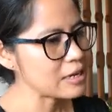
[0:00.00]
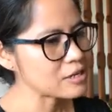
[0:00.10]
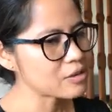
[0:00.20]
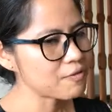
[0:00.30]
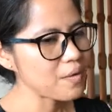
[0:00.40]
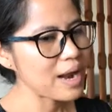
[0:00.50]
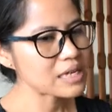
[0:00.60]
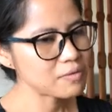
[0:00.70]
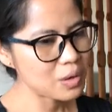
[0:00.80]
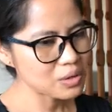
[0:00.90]
So for
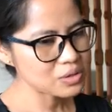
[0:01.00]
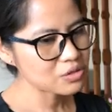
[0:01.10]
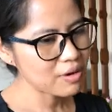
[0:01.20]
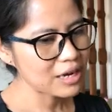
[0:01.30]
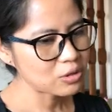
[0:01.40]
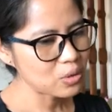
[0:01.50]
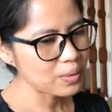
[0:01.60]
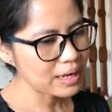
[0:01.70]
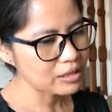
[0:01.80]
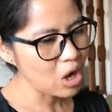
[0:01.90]
us, we also try to
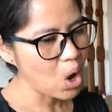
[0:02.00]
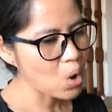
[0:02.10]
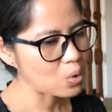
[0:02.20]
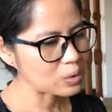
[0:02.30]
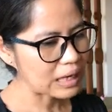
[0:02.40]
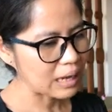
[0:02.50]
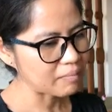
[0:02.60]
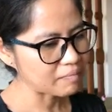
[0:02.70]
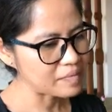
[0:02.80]
look at the whole um,